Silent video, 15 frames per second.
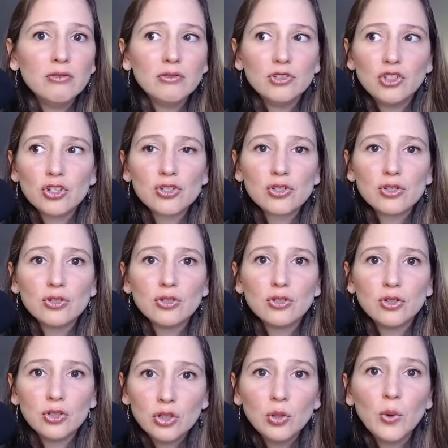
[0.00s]
Just
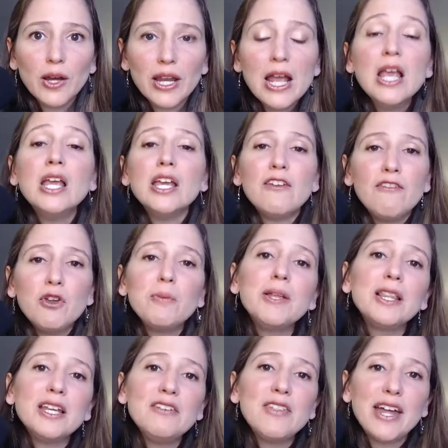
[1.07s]
do it. If you
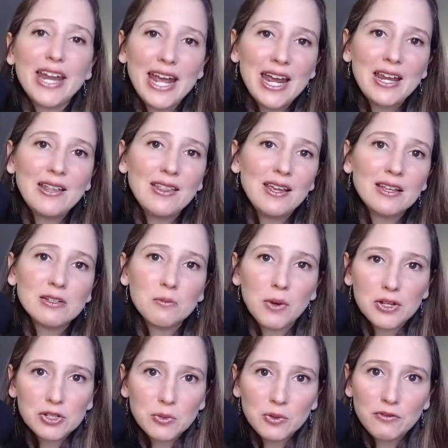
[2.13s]
believe that anything is
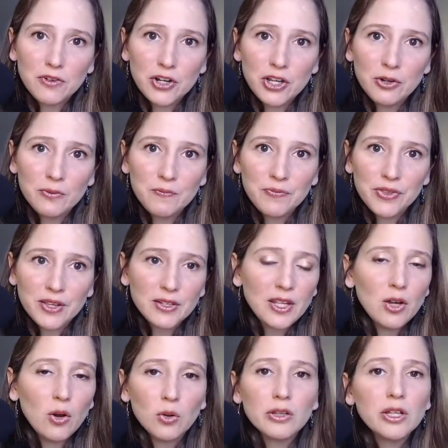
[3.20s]
possible for you, the
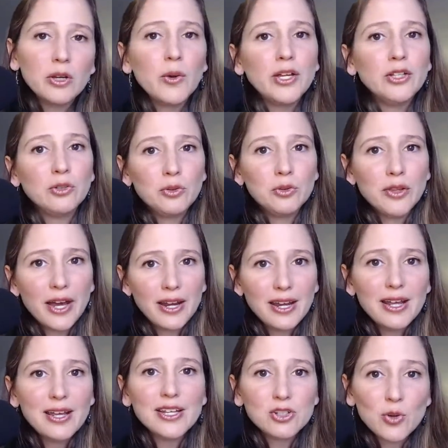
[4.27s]
only way to do that
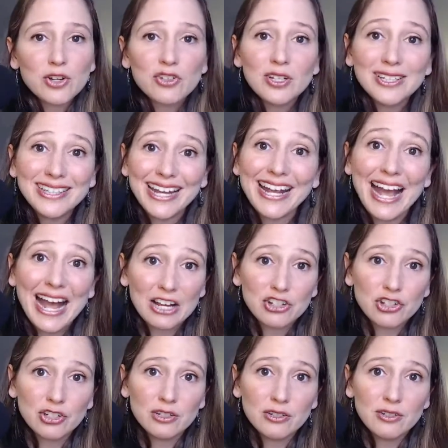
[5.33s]
is to actually take
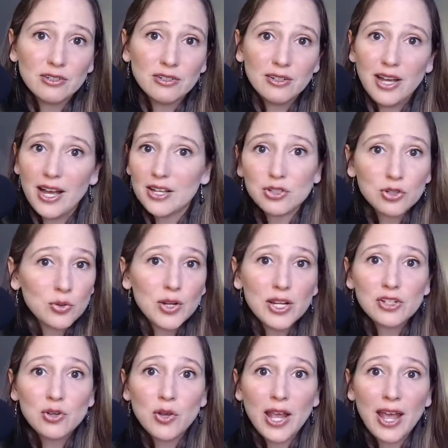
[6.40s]
action as soon
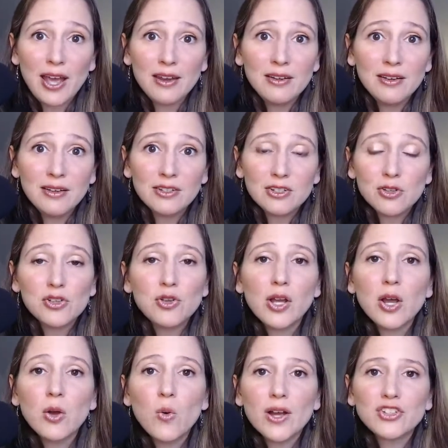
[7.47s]
as you can, so you
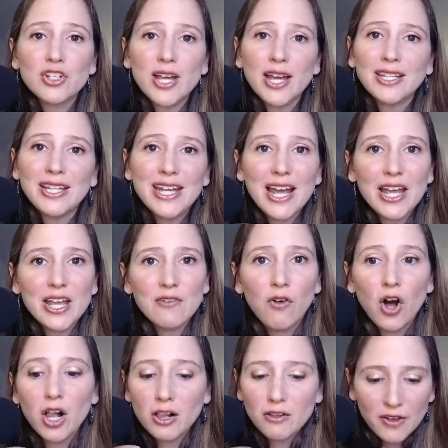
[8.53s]
can watch the idea
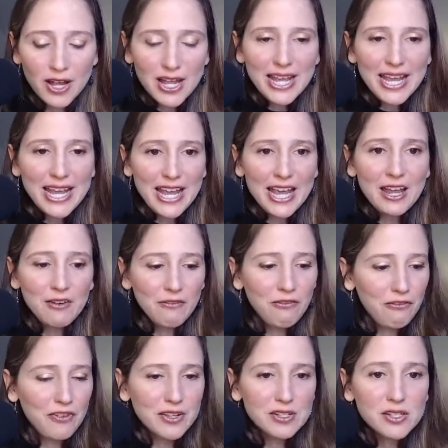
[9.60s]
evolve in
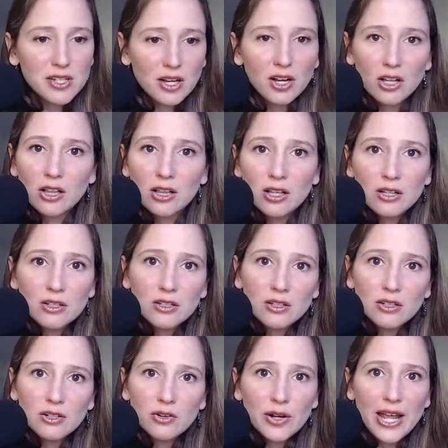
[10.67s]
physical
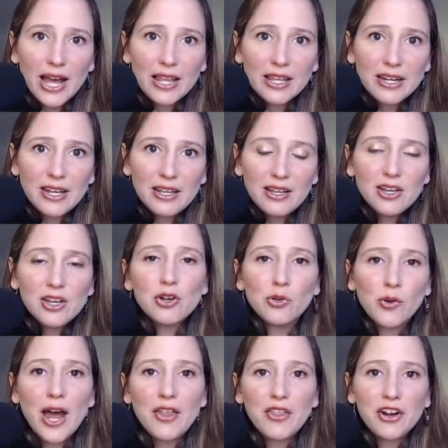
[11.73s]
reality
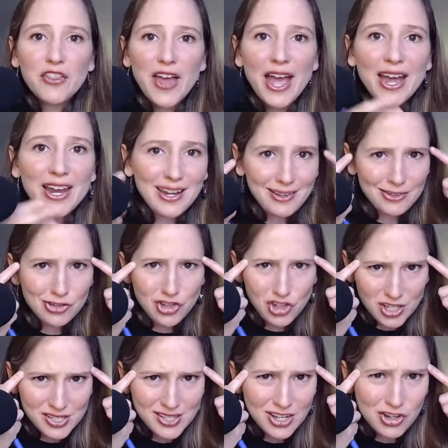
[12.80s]
rather than
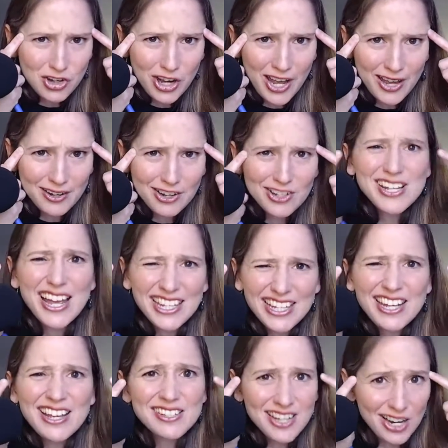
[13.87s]
just in your head. Because
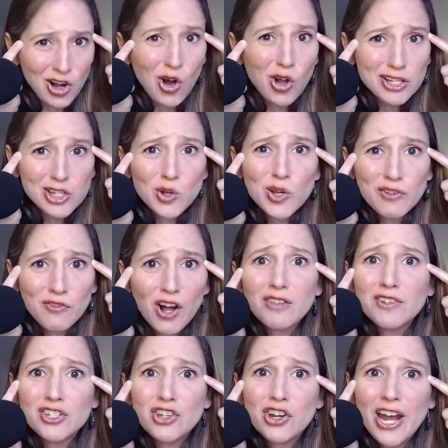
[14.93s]
ideas can also evolve
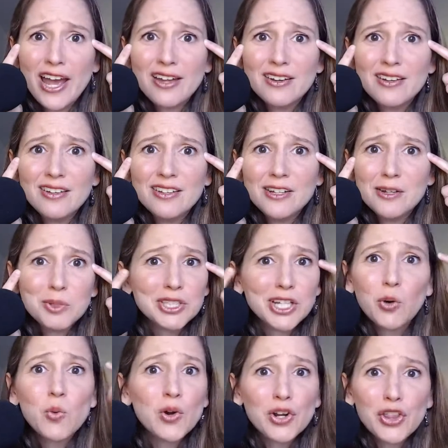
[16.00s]
in your head, but they're
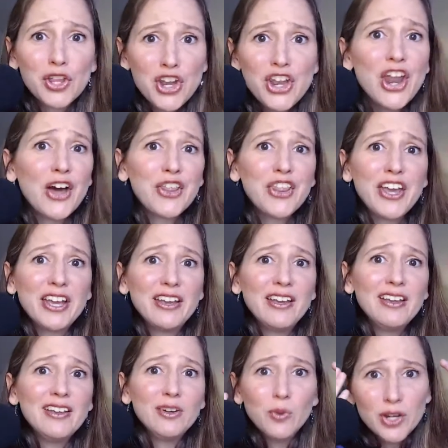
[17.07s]
worth nothing
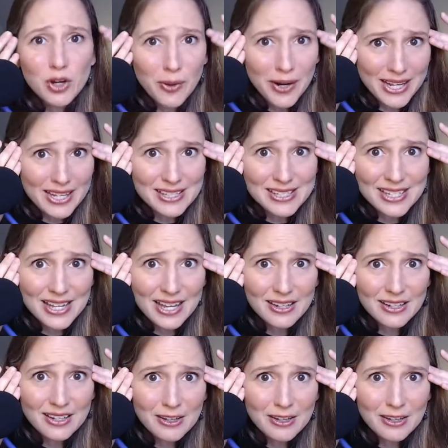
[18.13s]
when nobody can see it.